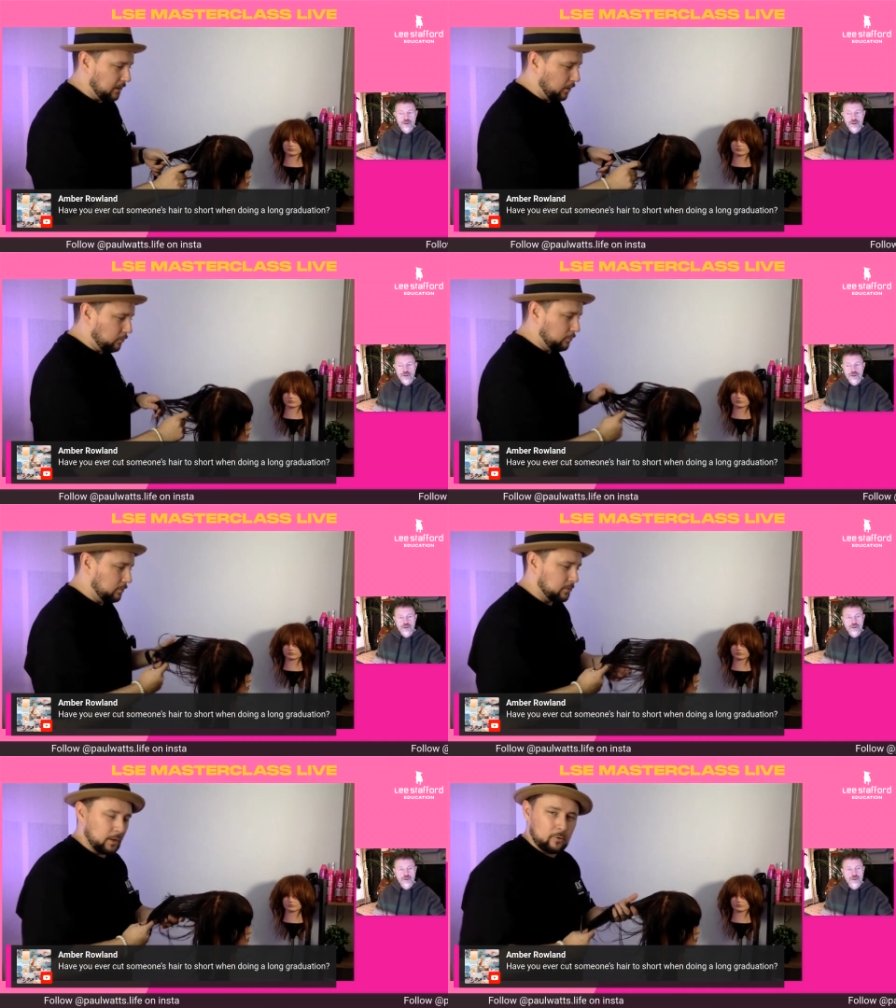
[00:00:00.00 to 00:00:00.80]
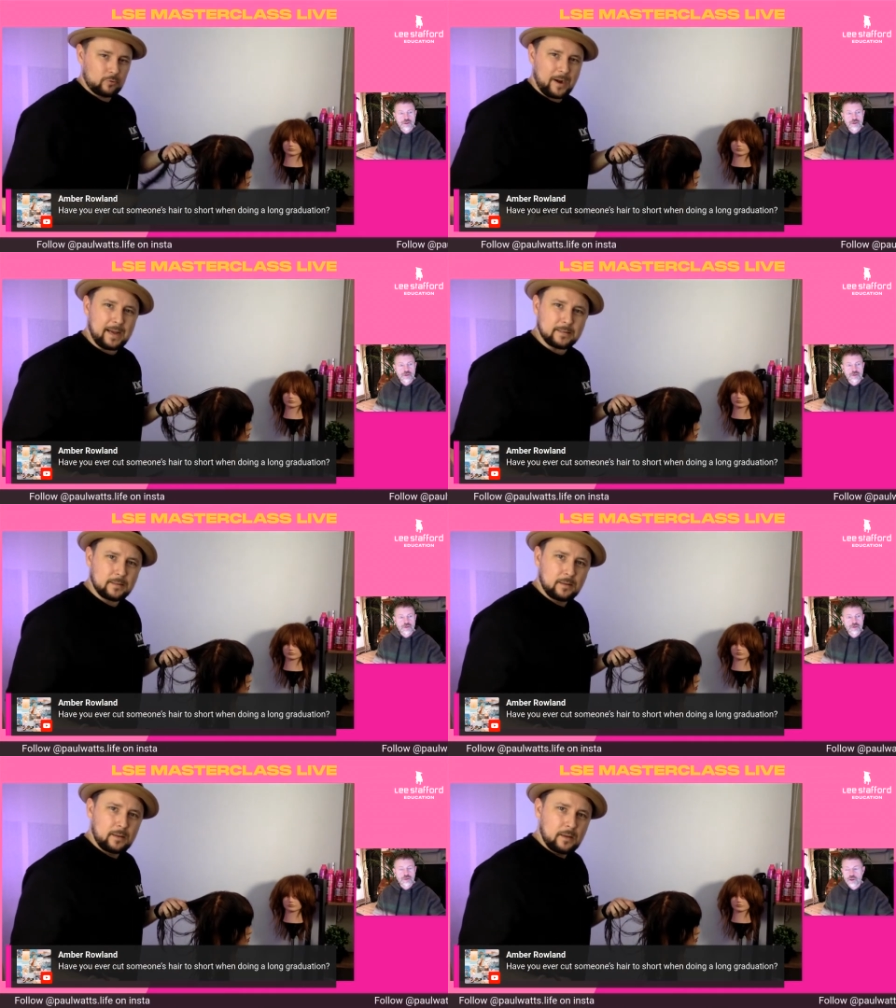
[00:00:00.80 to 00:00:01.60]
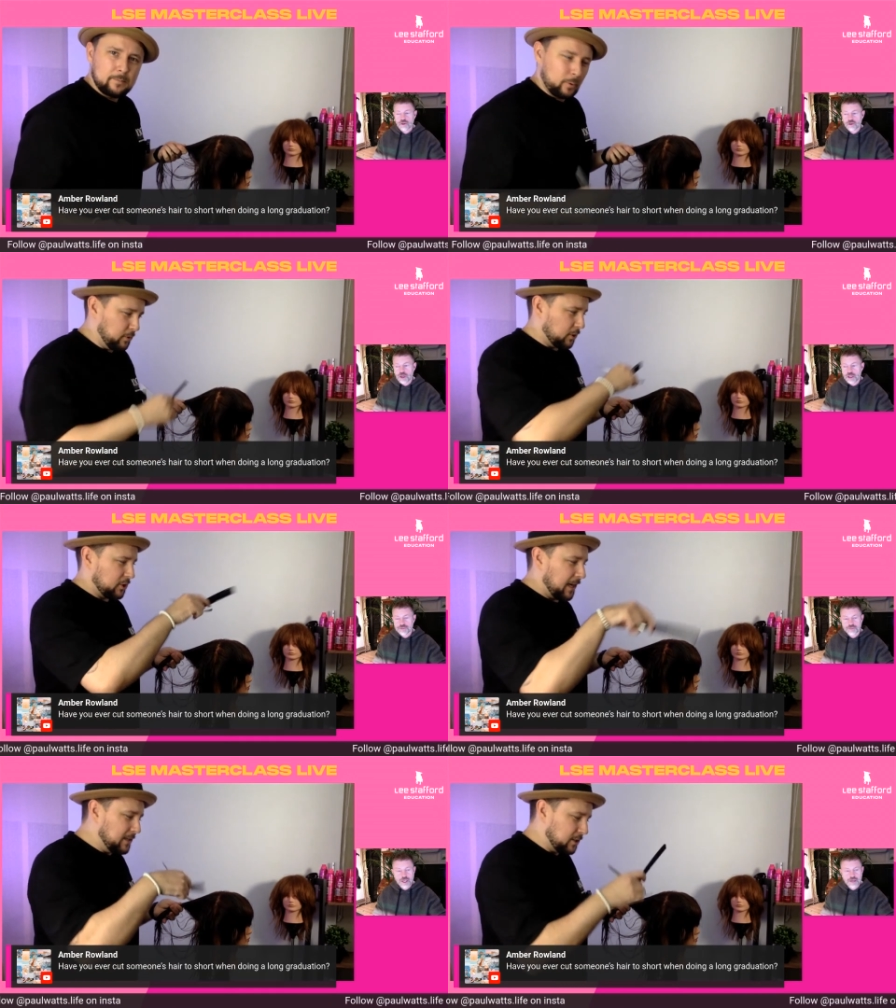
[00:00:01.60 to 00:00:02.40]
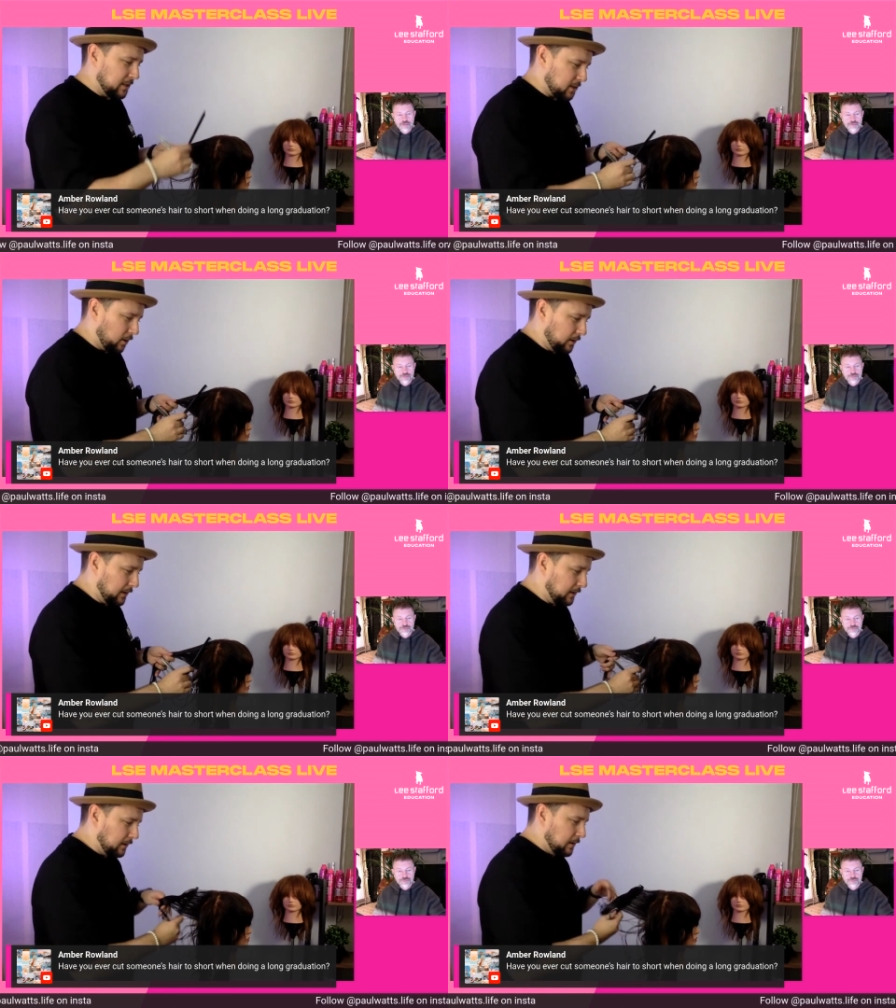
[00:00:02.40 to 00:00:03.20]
long grad. We're just changing it slightly.